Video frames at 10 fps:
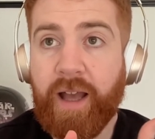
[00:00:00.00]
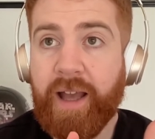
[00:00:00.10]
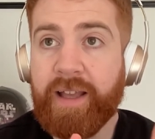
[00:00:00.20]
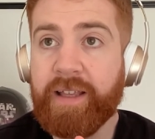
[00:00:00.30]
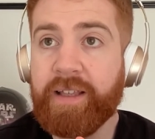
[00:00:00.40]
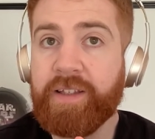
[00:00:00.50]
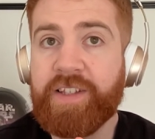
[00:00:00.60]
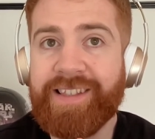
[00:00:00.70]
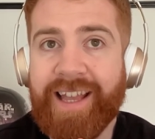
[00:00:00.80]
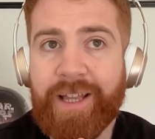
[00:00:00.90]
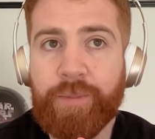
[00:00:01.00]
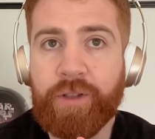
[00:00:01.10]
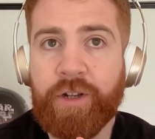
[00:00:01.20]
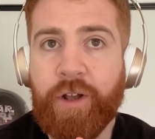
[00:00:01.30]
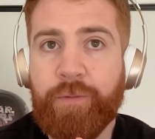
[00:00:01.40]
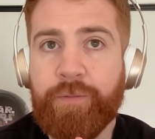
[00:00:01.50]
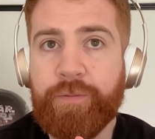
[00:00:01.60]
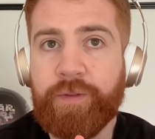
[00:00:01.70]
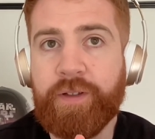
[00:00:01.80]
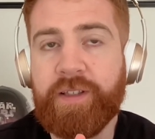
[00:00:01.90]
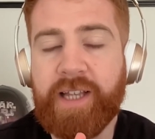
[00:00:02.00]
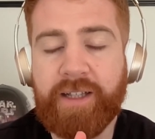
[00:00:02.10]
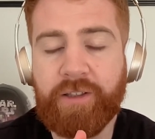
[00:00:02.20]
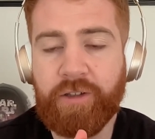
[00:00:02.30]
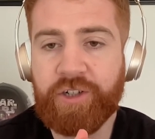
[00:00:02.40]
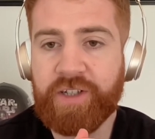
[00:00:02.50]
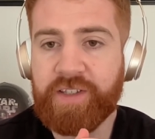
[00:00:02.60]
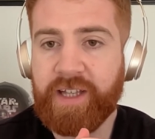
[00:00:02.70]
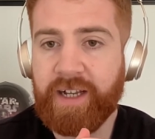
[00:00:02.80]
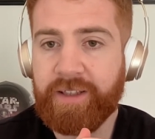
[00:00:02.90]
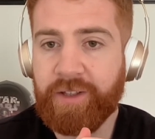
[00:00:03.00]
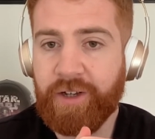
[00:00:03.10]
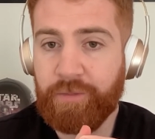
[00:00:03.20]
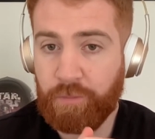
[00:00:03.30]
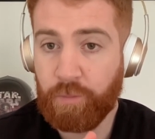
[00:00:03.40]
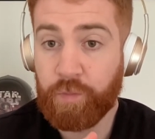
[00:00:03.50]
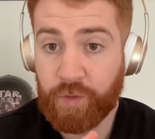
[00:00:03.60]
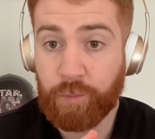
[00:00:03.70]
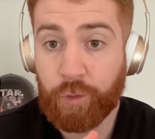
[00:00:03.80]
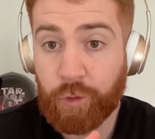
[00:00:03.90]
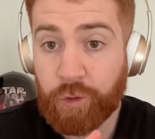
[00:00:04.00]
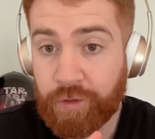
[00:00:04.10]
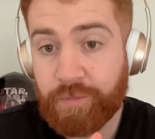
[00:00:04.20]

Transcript: a stable enough technology stack that some good